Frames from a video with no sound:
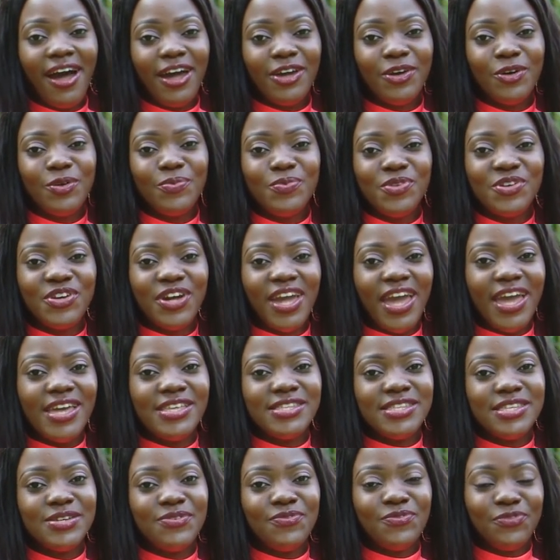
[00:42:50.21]
I hope you
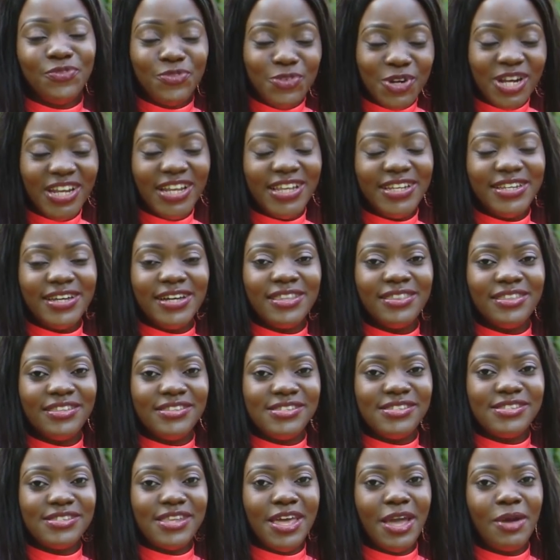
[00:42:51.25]
guys have really done the
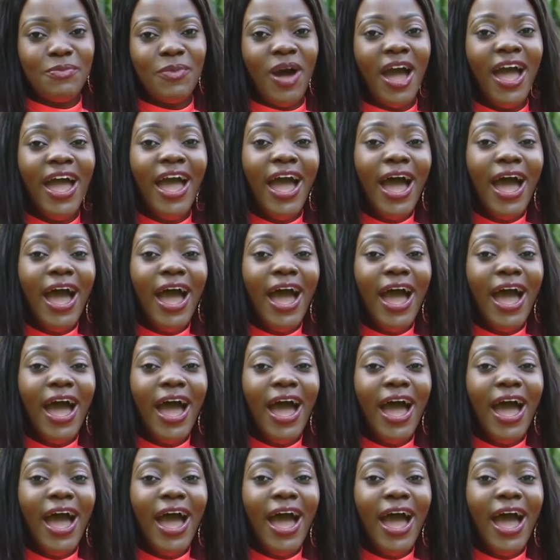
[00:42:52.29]
same.